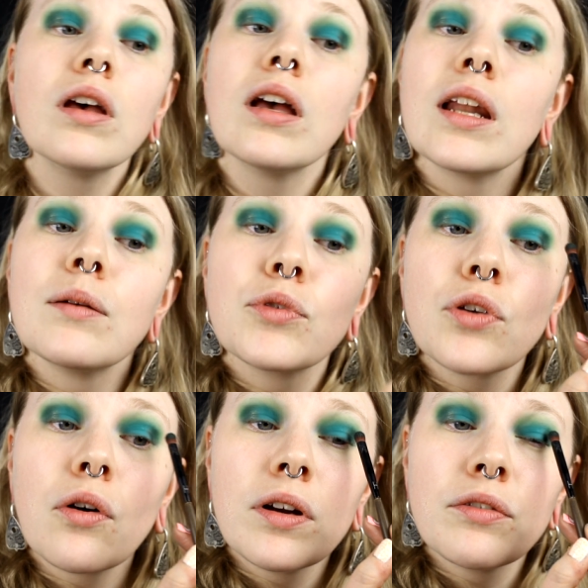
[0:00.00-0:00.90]
and I'm
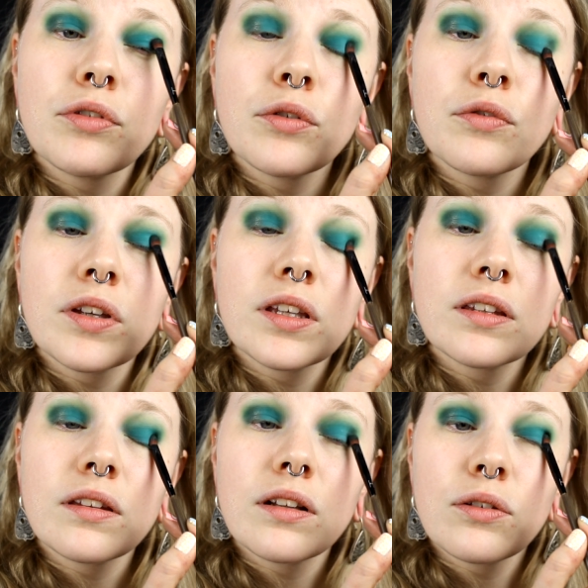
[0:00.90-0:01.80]
sorry if you think
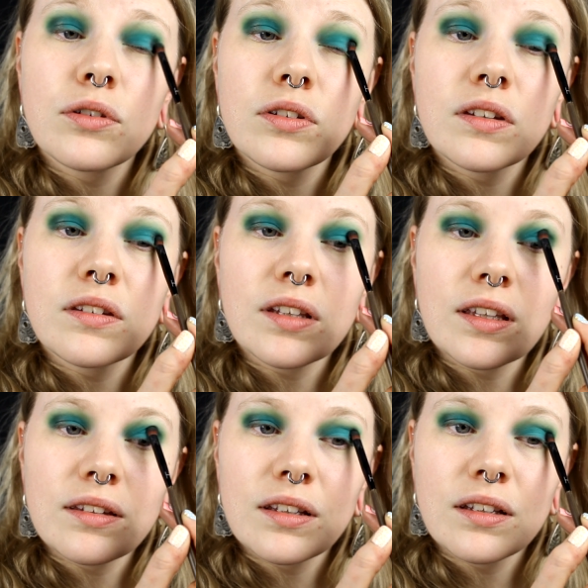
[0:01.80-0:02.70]
it looks
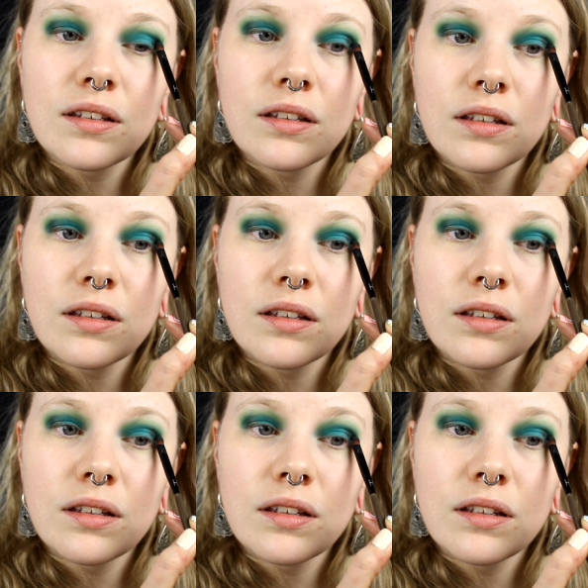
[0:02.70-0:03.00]
disgusting